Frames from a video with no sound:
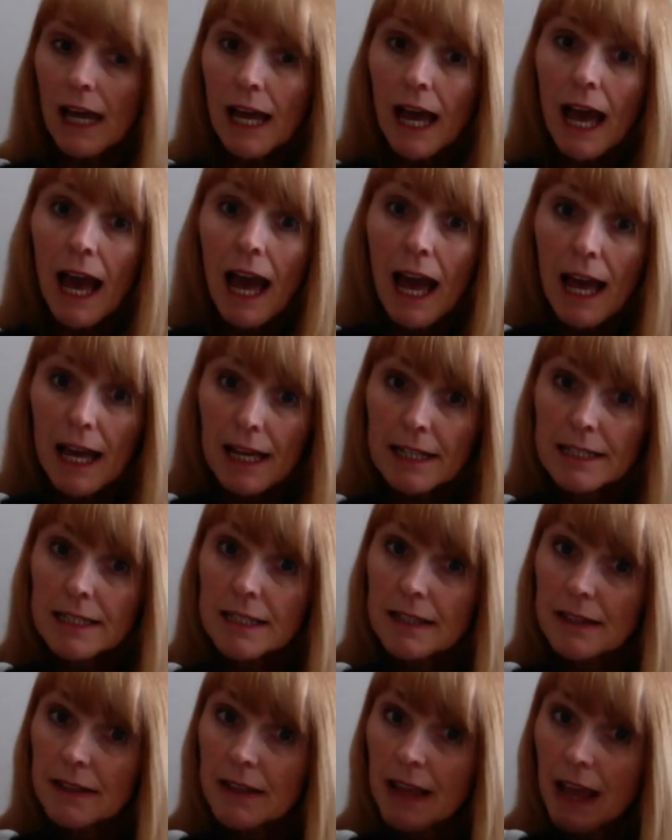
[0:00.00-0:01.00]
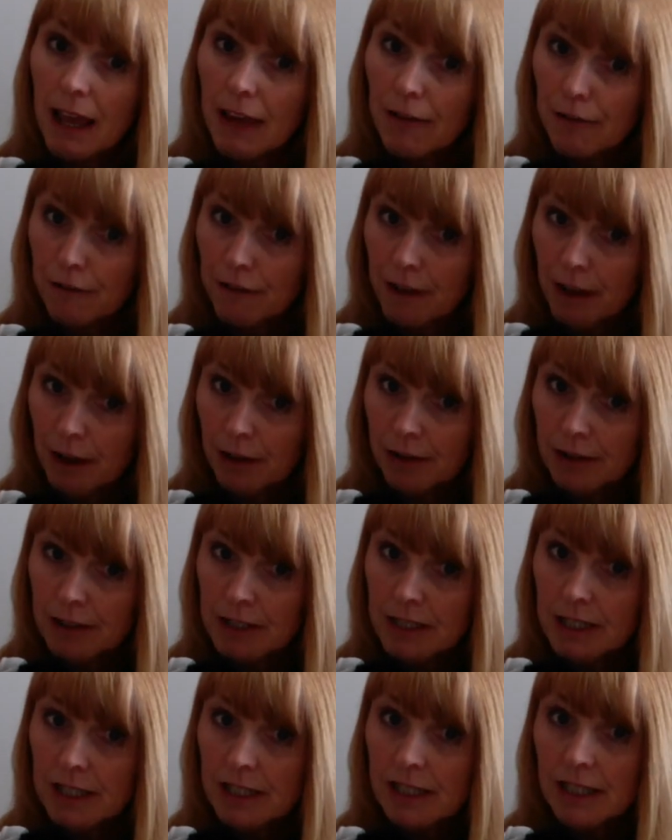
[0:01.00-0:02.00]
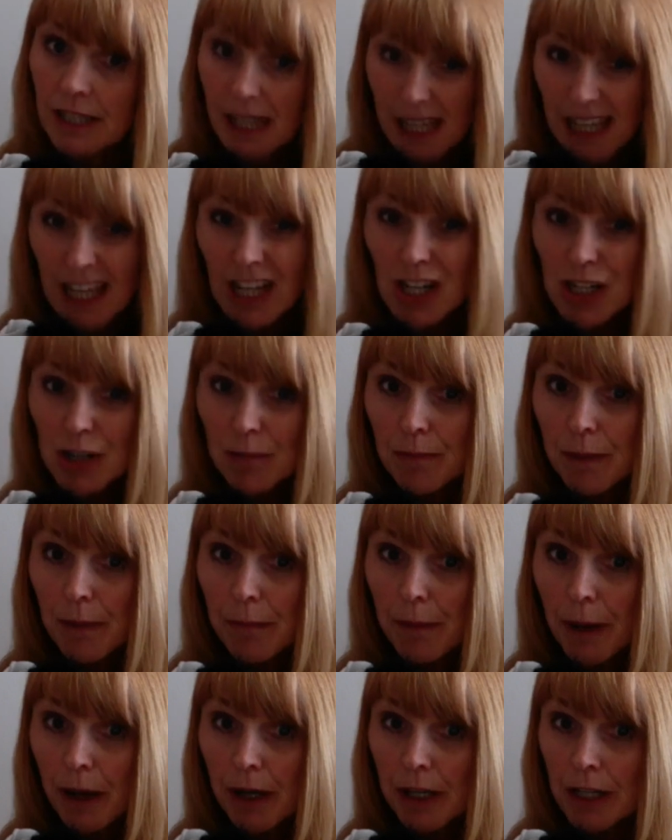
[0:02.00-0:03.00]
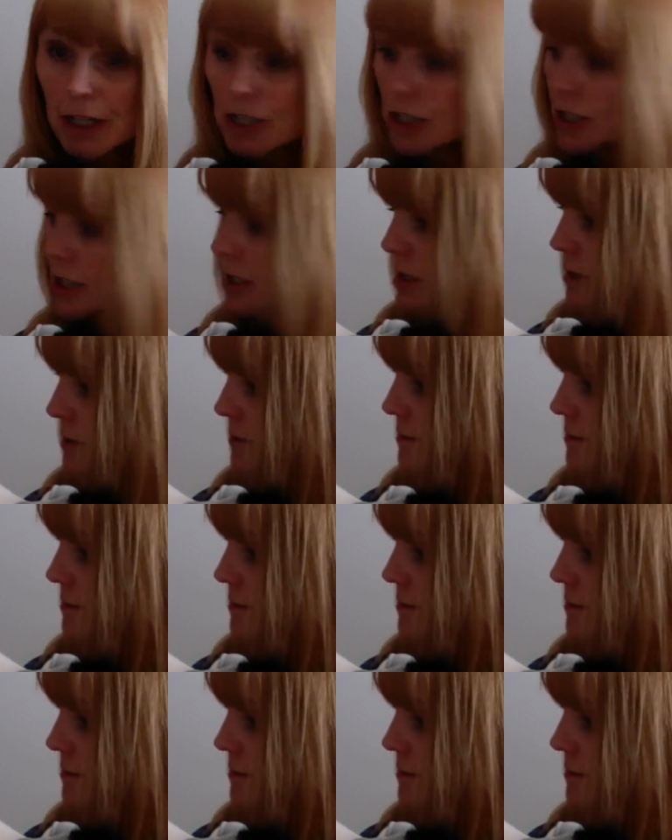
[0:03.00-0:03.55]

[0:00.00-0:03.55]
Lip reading: And they felt that he should be punished.